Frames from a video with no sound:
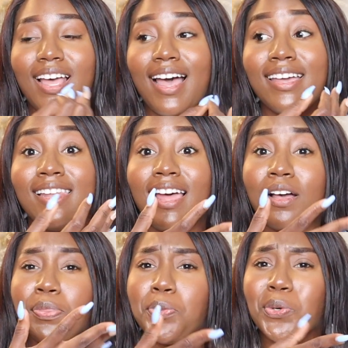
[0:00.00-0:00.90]
I get like
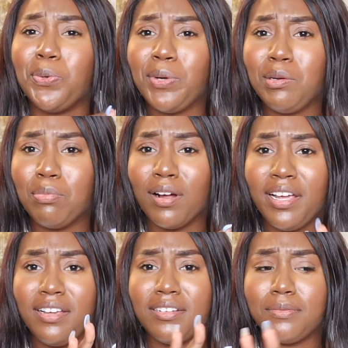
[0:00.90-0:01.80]
a 3 week
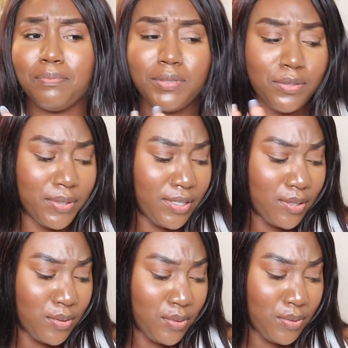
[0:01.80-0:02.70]
break between
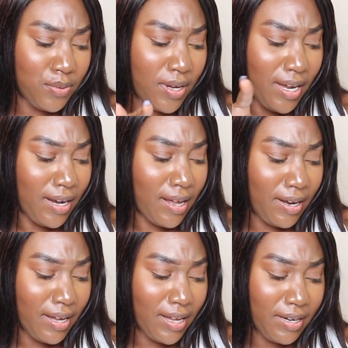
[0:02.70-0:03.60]
school and all
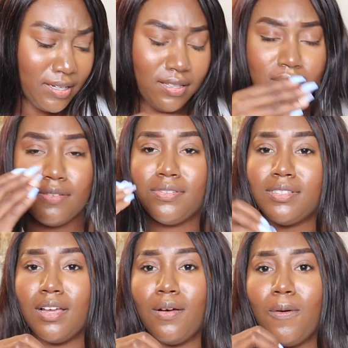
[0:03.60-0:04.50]
that kind of stuff.
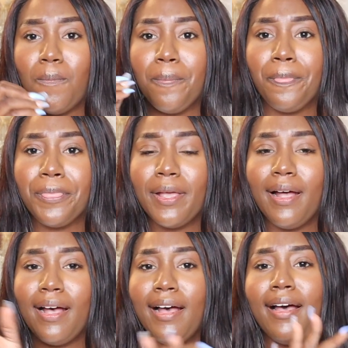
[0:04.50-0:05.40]
So
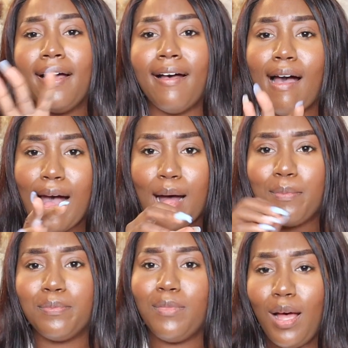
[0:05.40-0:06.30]

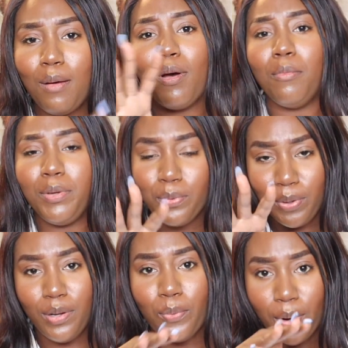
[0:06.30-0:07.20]
I'm gonna be
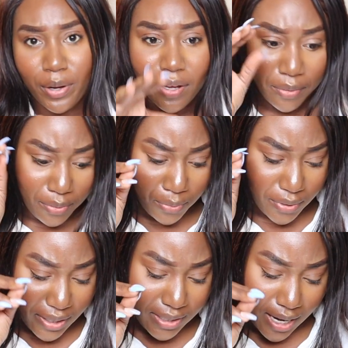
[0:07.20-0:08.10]
really working
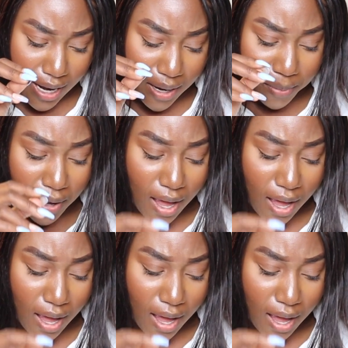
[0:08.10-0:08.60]
during that time.